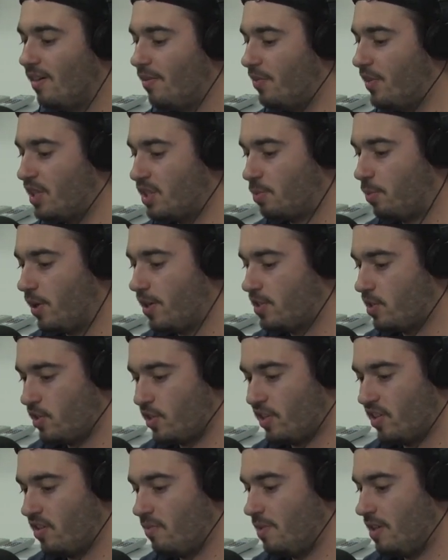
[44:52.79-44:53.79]
this place
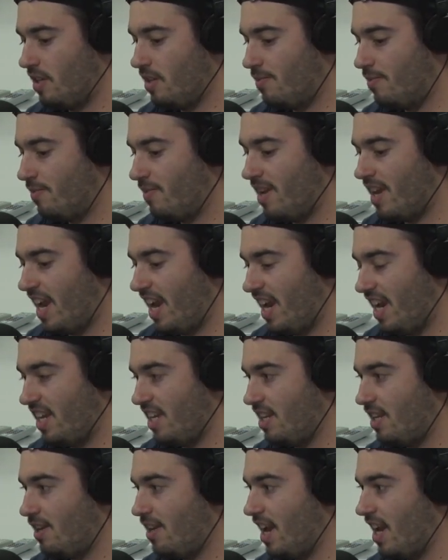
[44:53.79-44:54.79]
is going to be
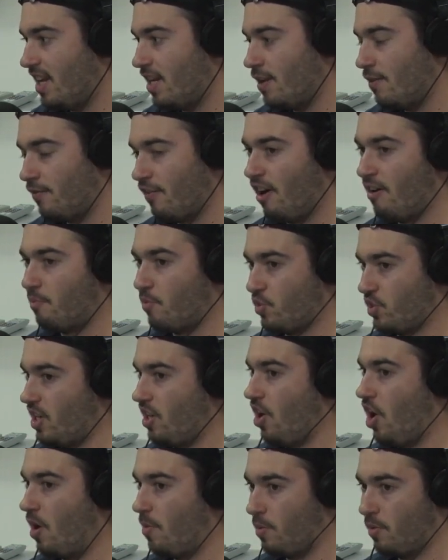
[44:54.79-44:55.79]
eighty, eighty-five
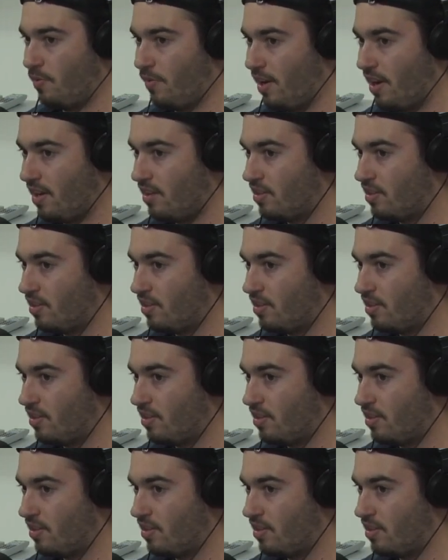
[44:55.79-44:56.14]
percent Auburn fans.